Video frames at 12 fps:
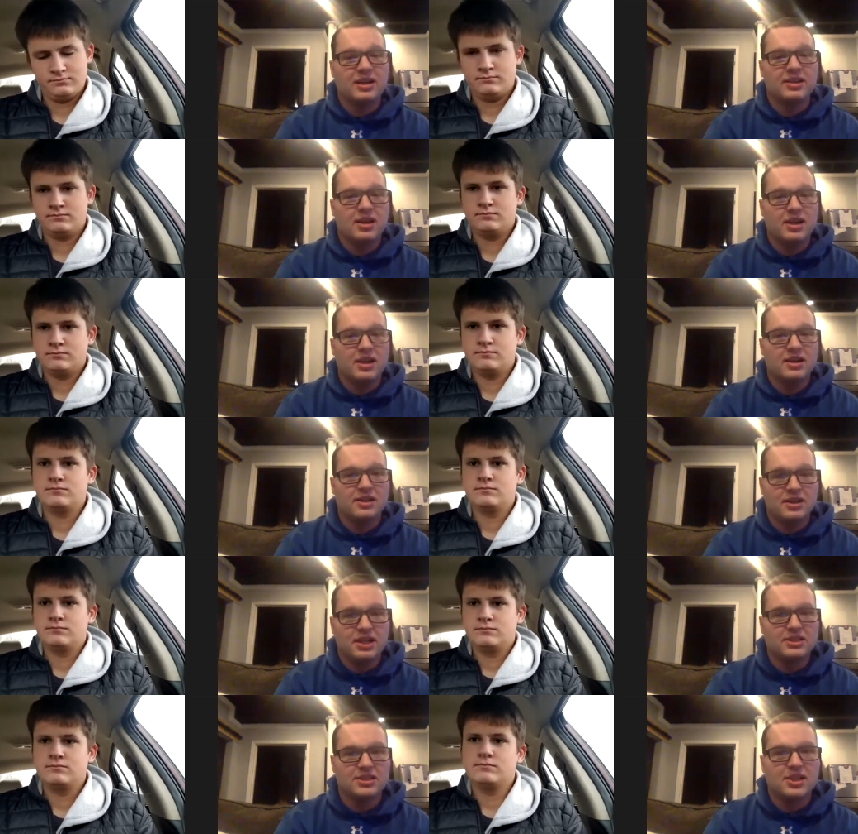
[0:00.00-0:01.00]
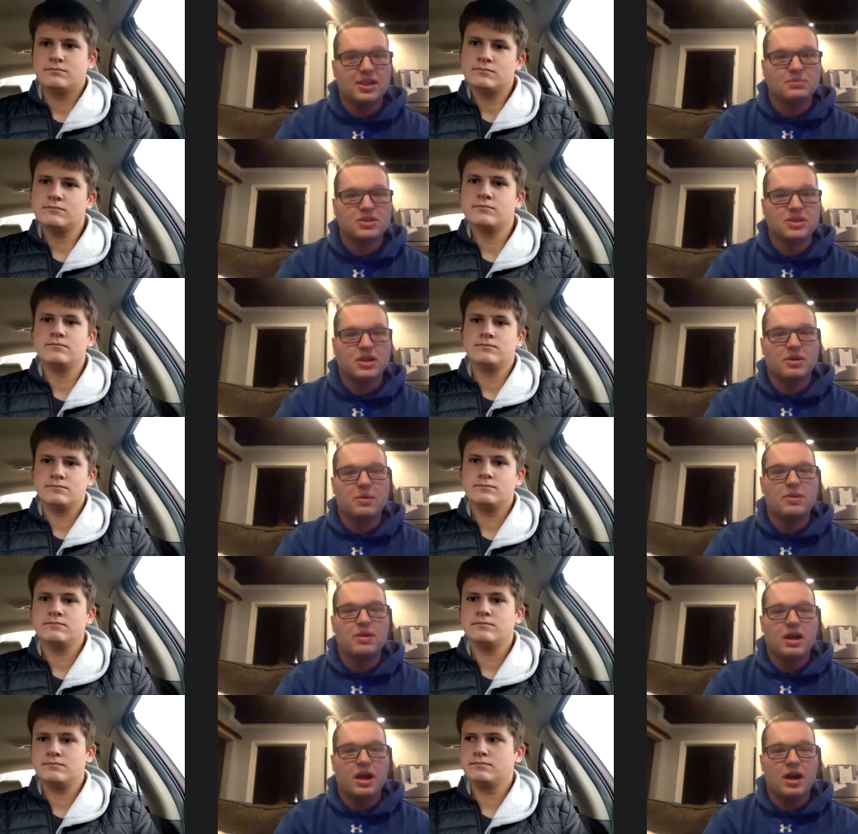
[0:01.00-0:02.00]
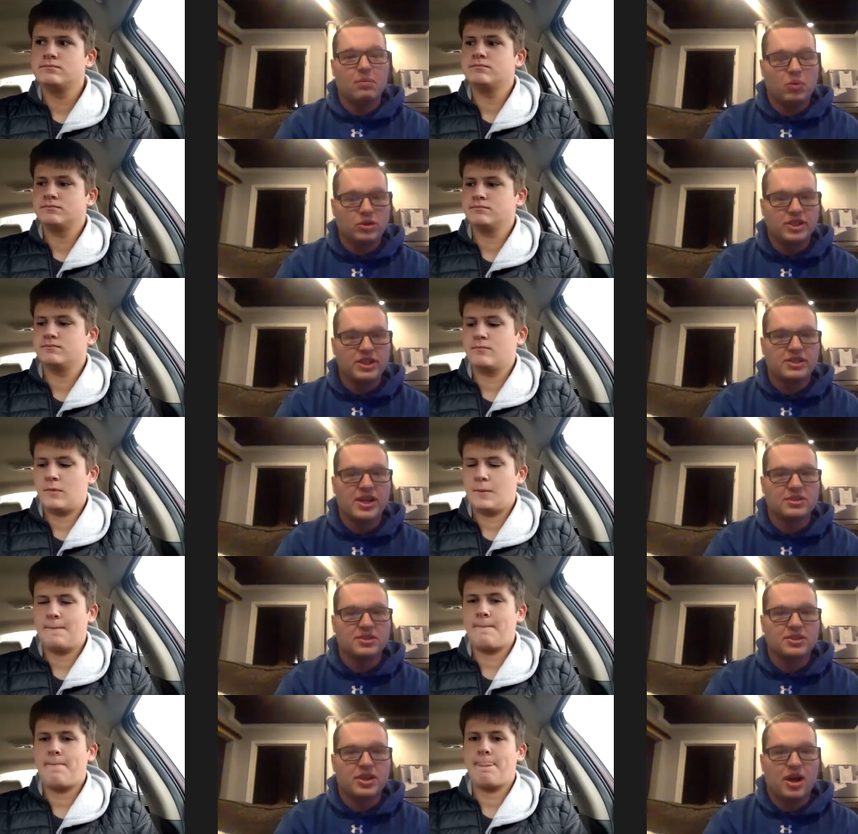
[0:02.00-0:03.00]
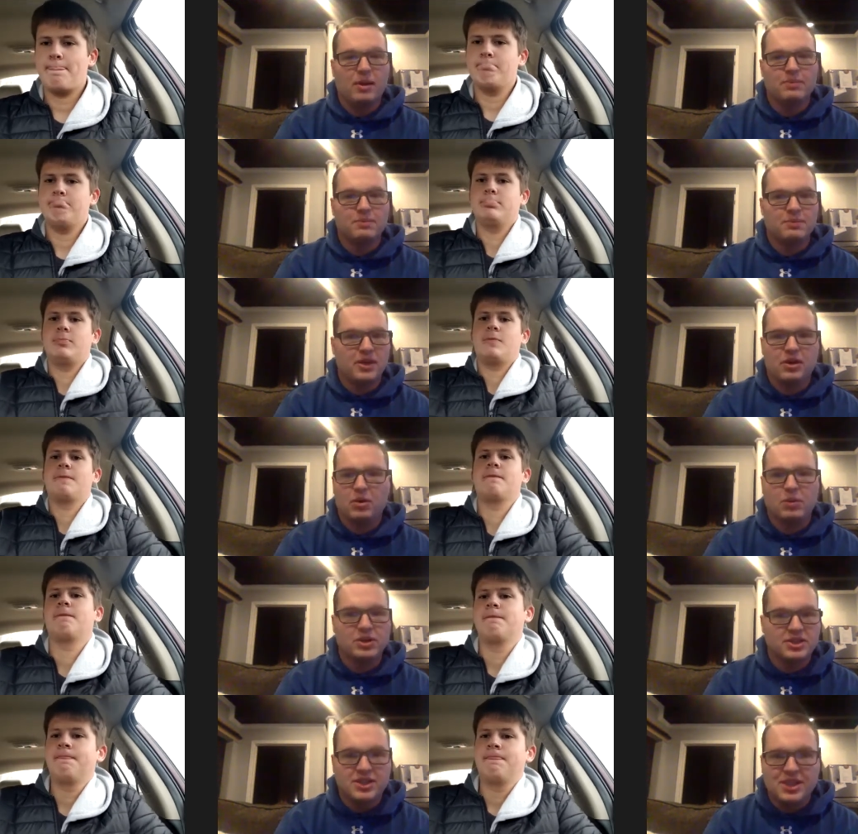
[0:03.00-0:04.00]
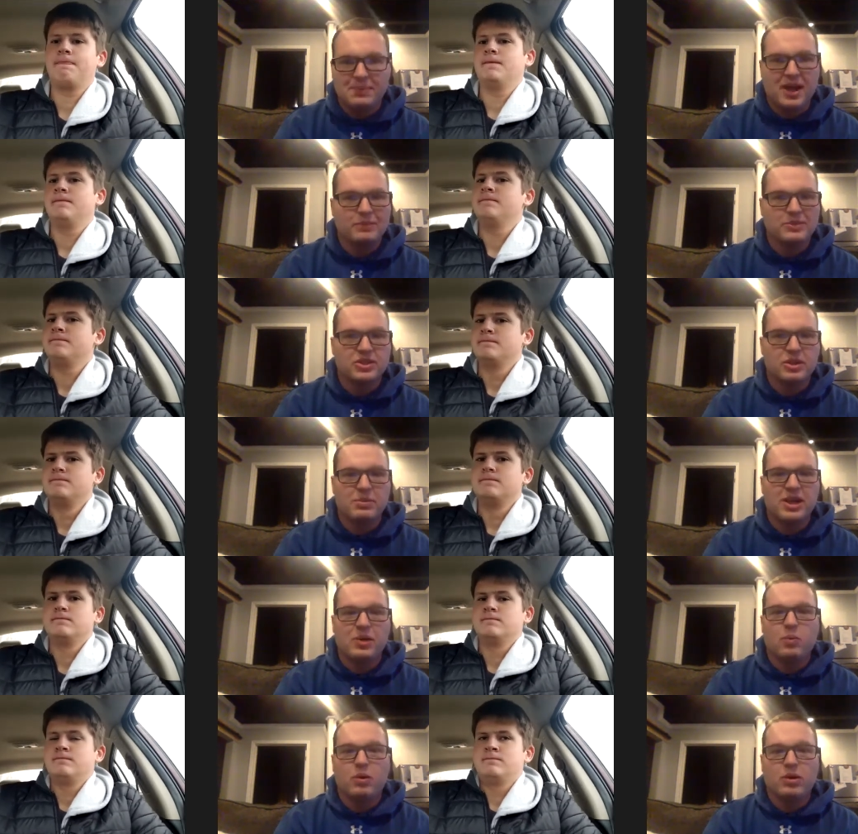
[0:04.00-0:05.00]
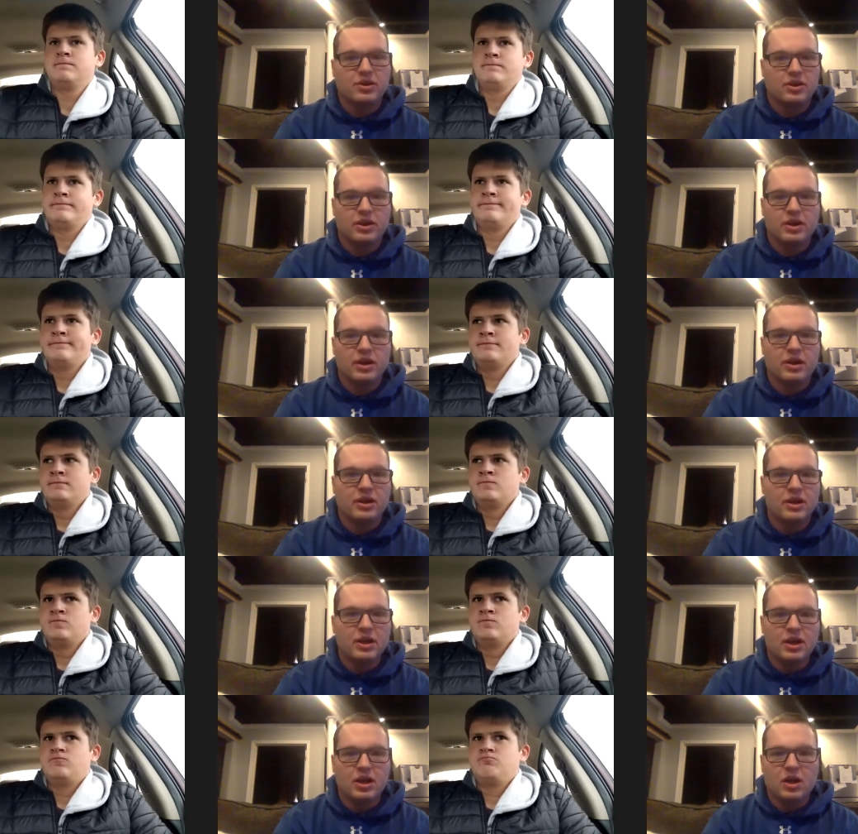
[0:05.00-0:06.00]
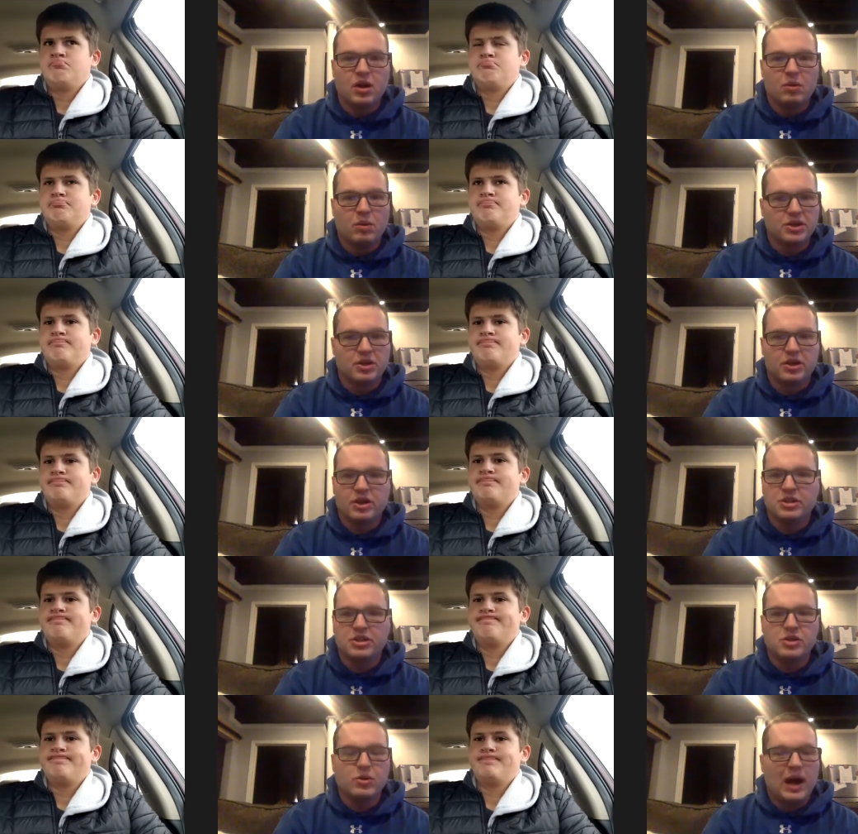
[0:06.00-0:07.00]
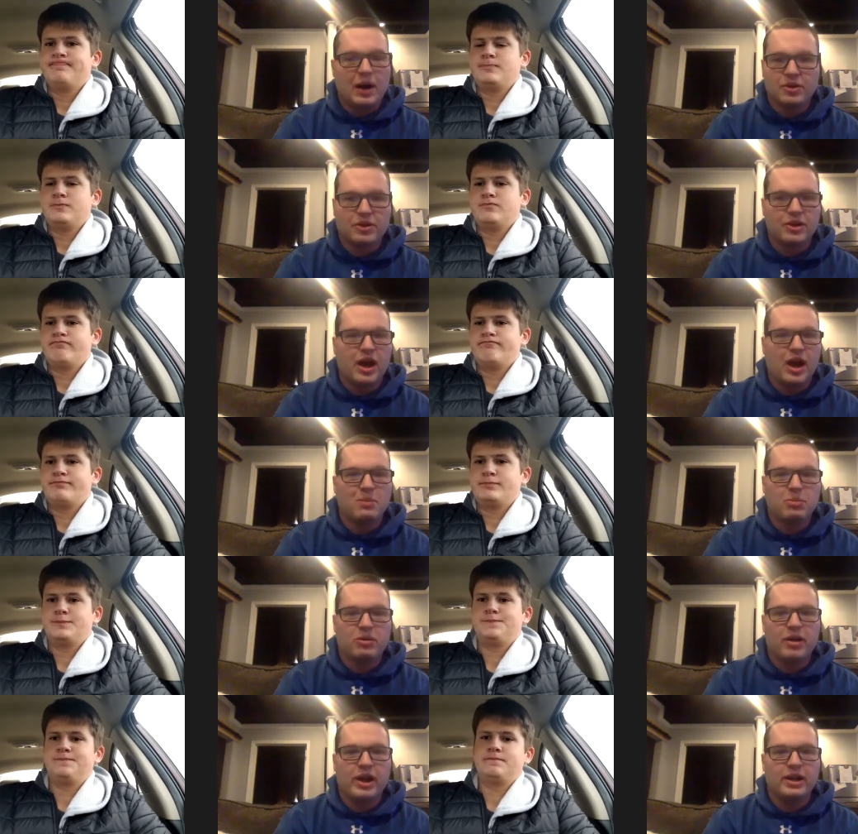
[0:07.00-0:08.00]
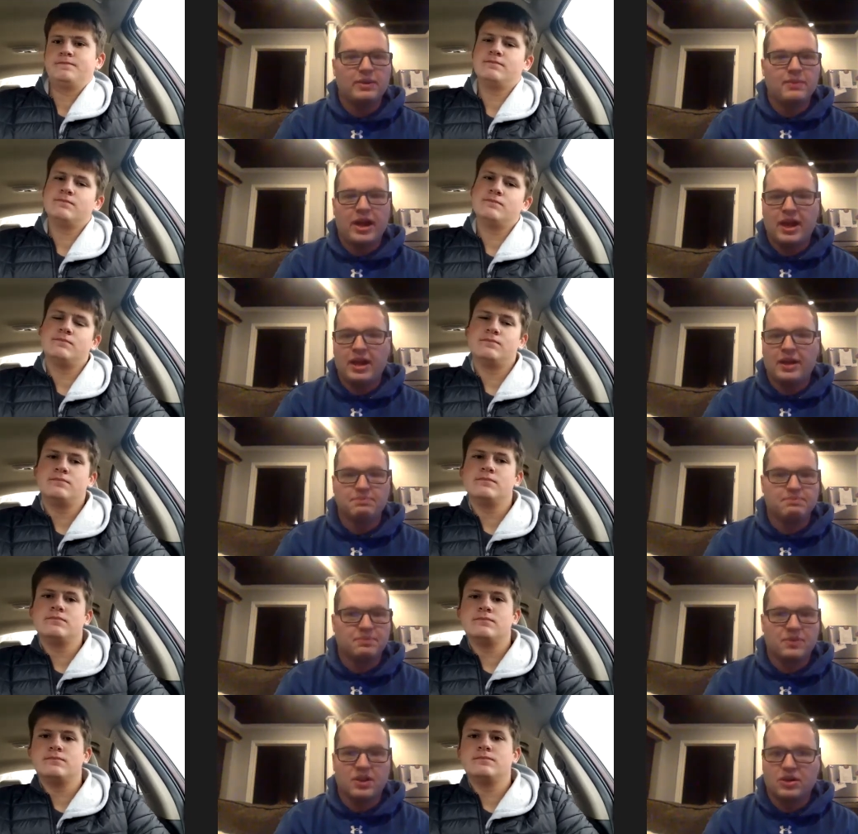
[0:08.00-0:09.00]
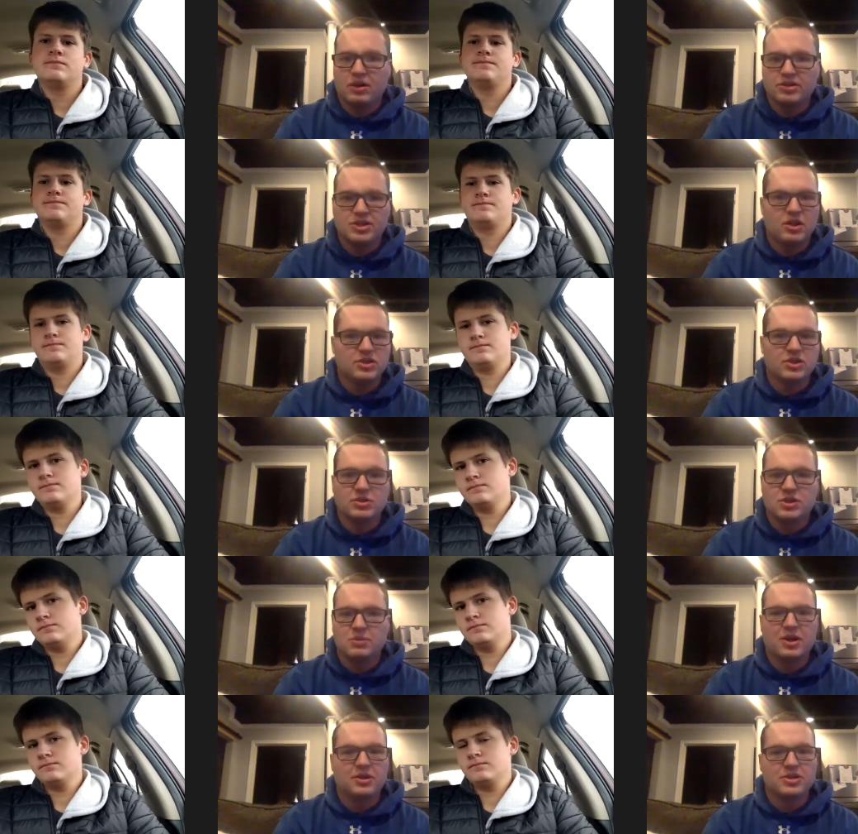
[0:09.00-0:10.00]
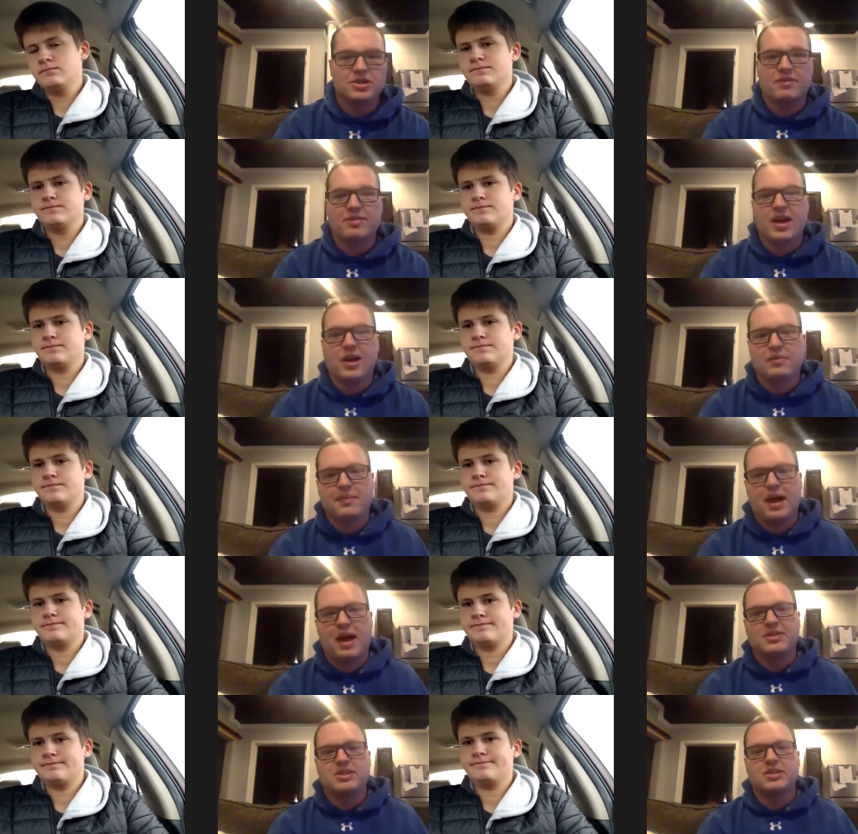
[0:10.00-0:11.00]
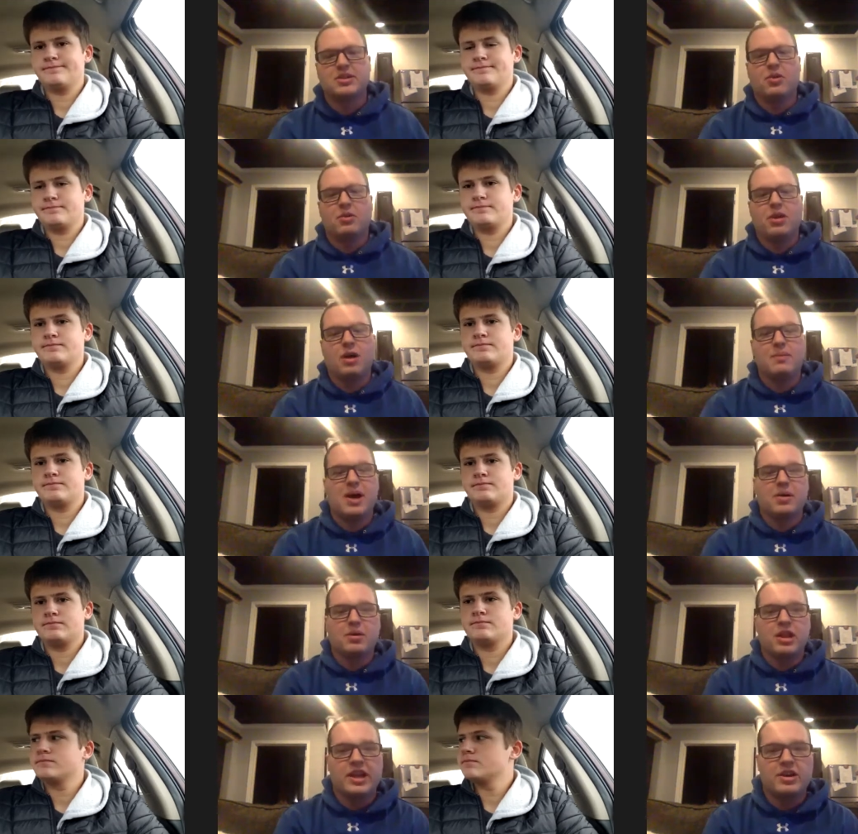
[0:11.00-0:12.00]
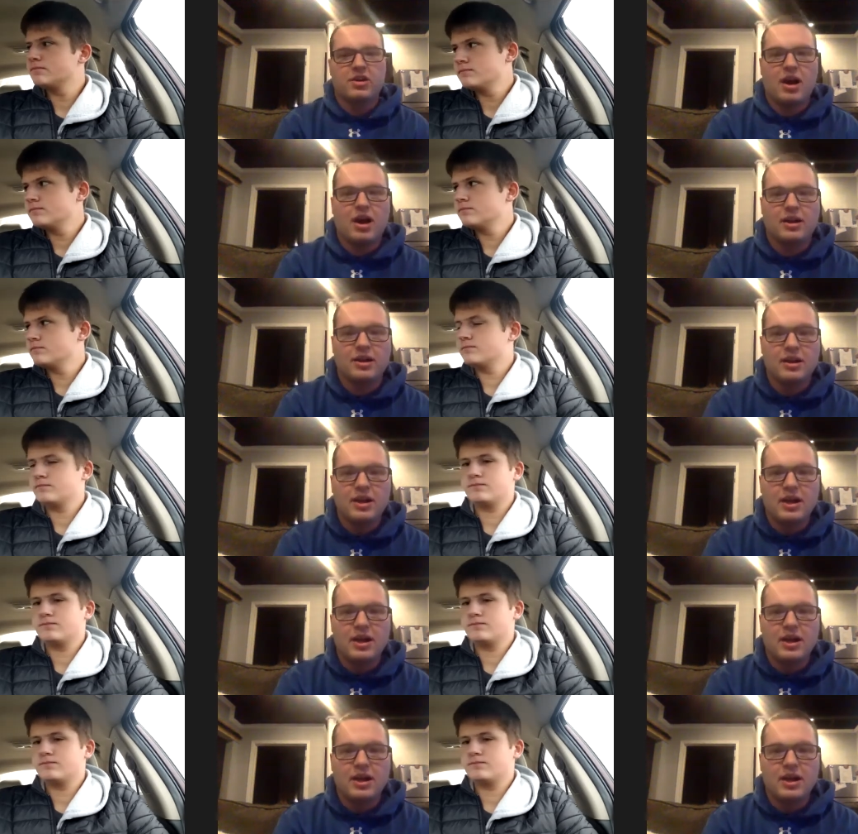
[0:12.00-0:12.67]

Speaker 1: in in the team. So, uh, more details to come. You know what the team name is going to be, what they're gonna what they're going to do, how they're going to operate, and there's also some other stuff that obviously will come out later on.